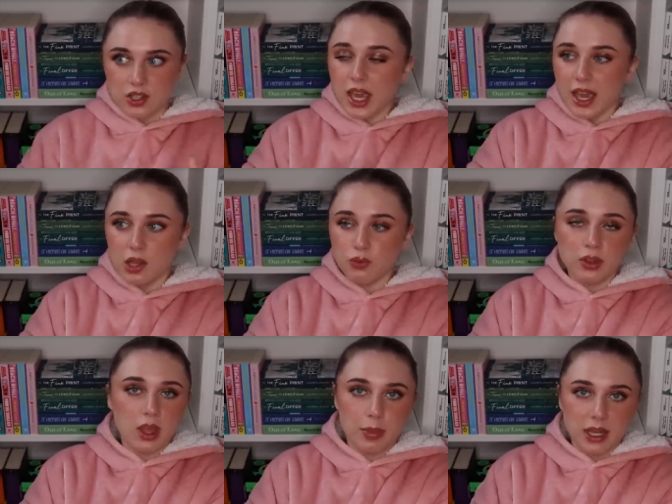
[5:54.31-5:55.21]
So yeah, he
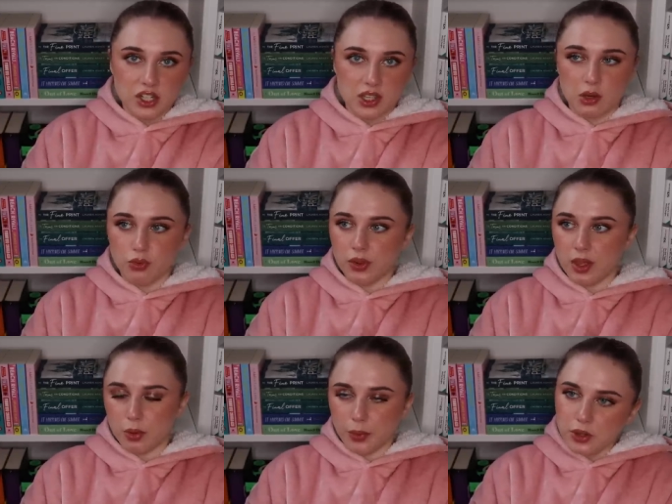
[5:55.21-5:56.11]
ruined their pictures and he ruined
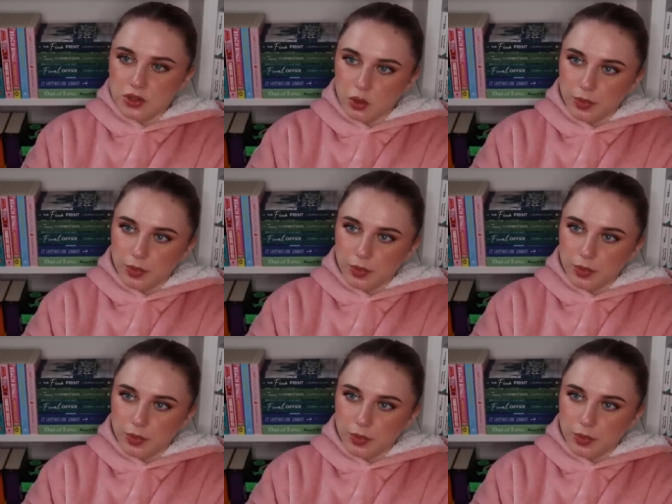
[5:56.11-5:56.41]
their proposal,